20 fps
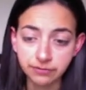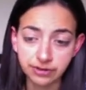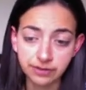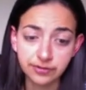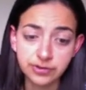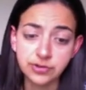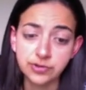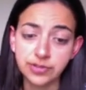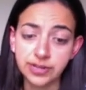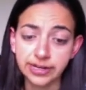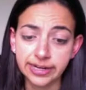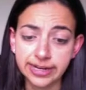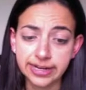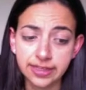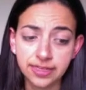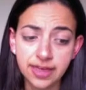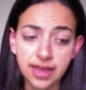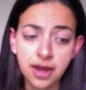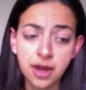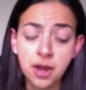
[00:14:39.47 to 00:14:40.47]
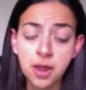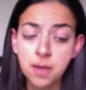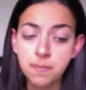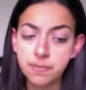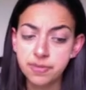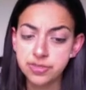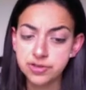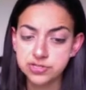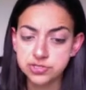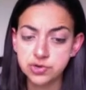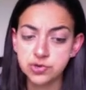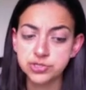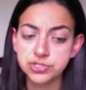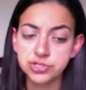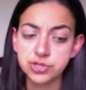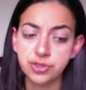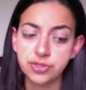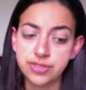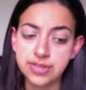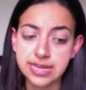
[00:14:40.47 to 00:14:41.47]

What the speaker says: giving you the link there, but there's also